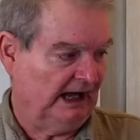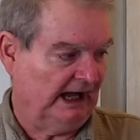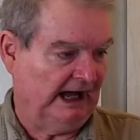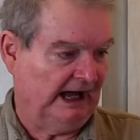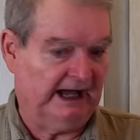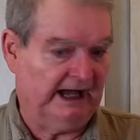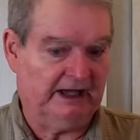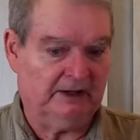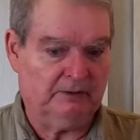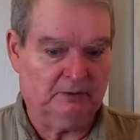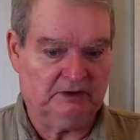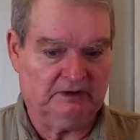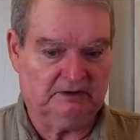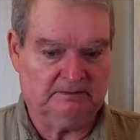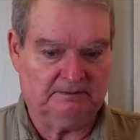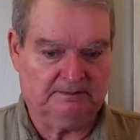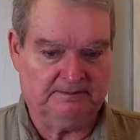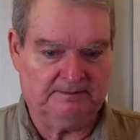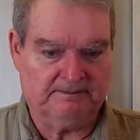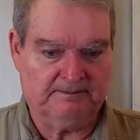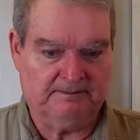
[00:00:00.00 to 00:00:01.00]
I would
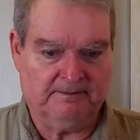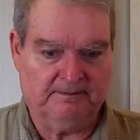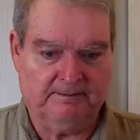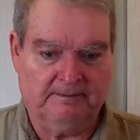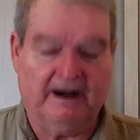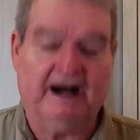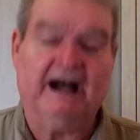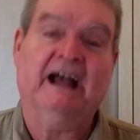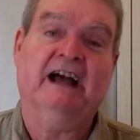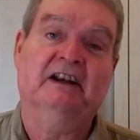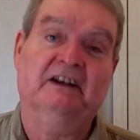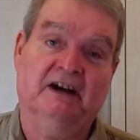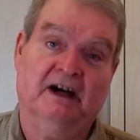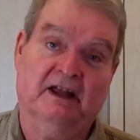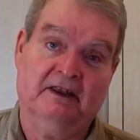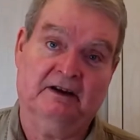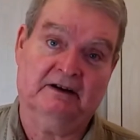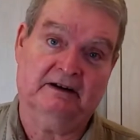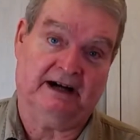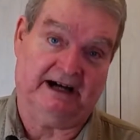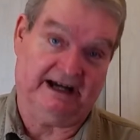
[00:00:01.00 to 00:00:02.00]
buy
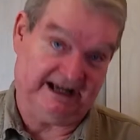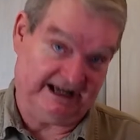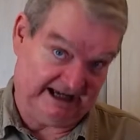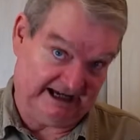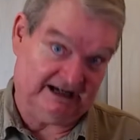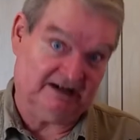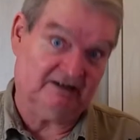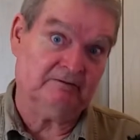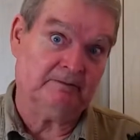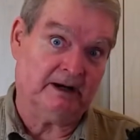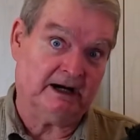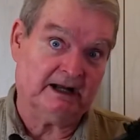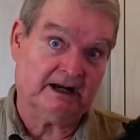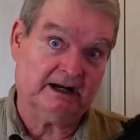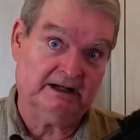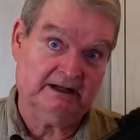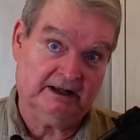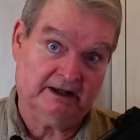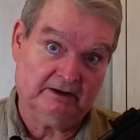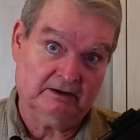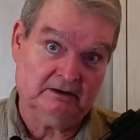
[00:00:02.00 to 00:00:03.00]
another. I have bought
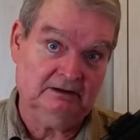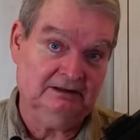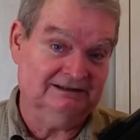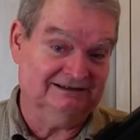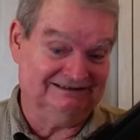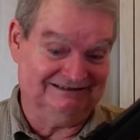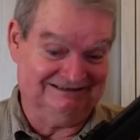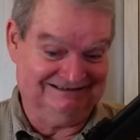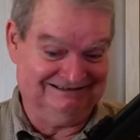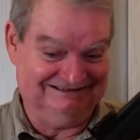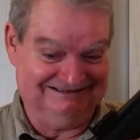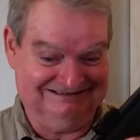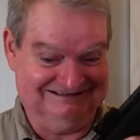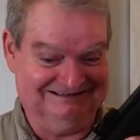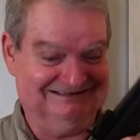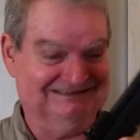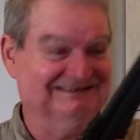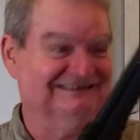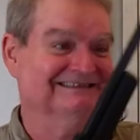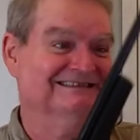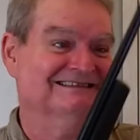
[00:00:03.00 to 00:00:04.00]
another
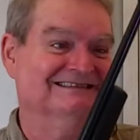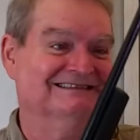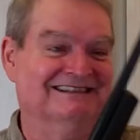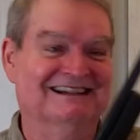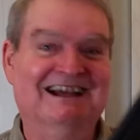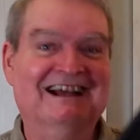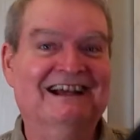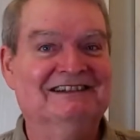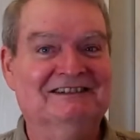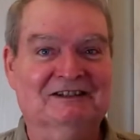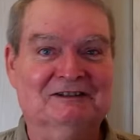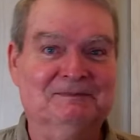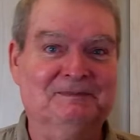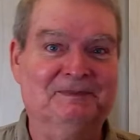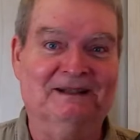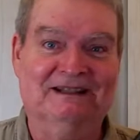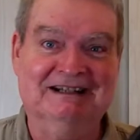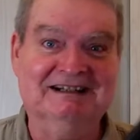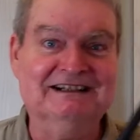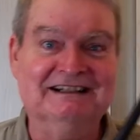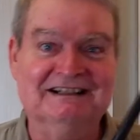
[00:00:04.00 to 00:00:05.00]
just
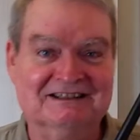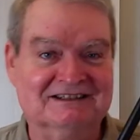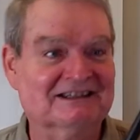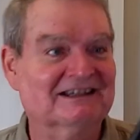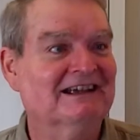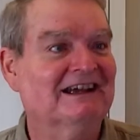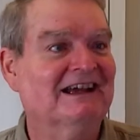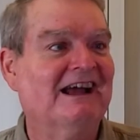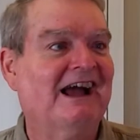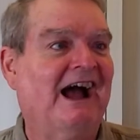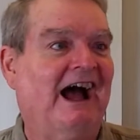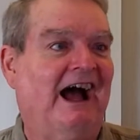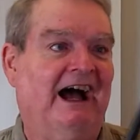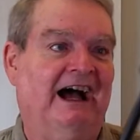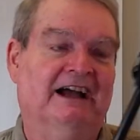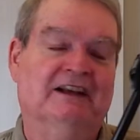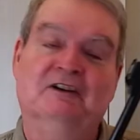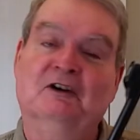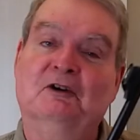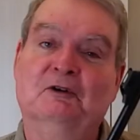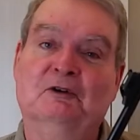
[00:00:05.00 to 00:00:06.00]
because I
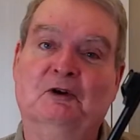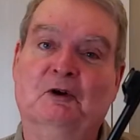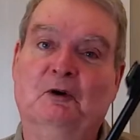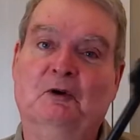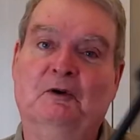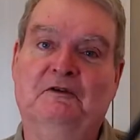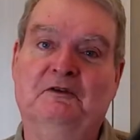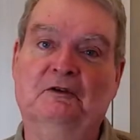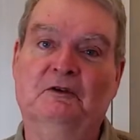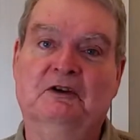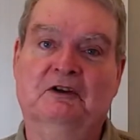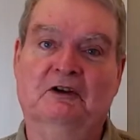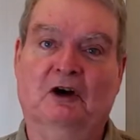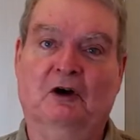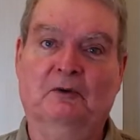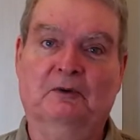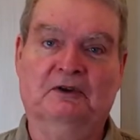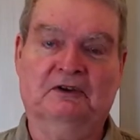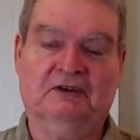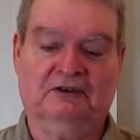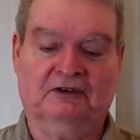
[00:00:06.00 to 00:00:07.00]
don't know if you can
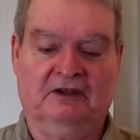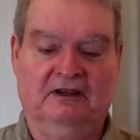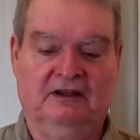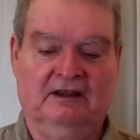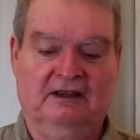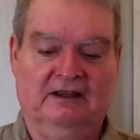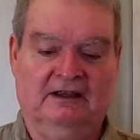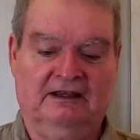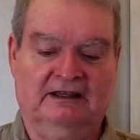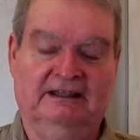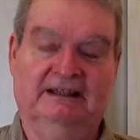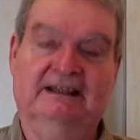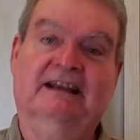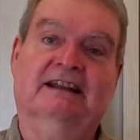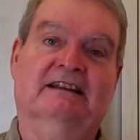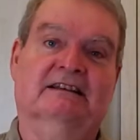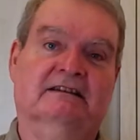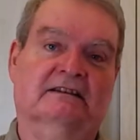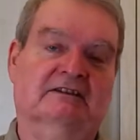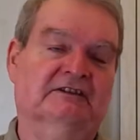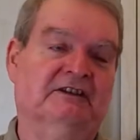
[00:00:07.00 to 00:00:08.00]
always
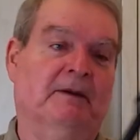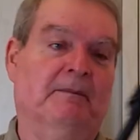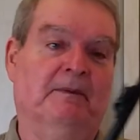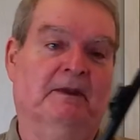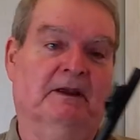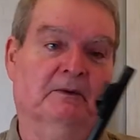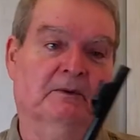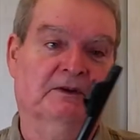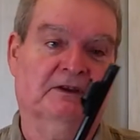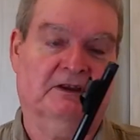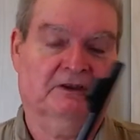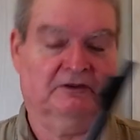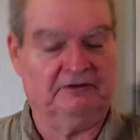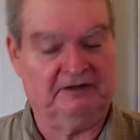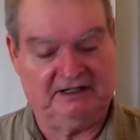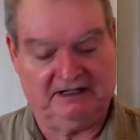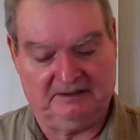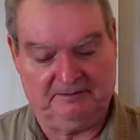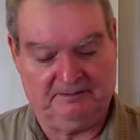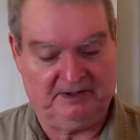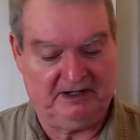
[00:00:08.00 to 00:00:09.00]
get something with a
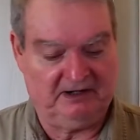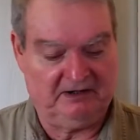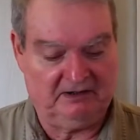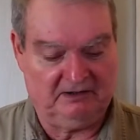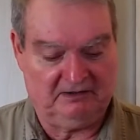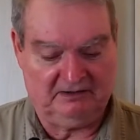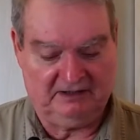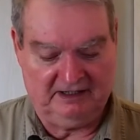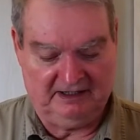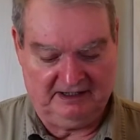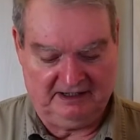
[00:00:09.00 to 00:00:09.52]
threaded barrel